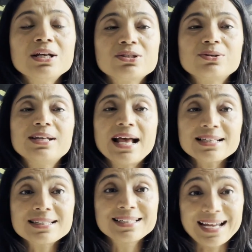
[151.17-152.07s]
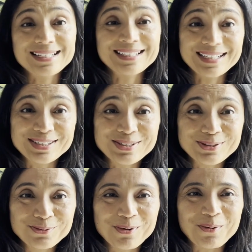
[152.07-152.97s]
So let's get
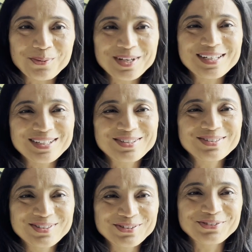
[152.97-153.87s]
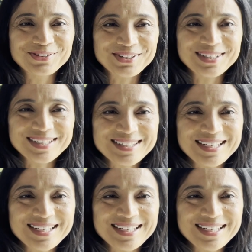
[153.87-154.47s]
into what we need to do for this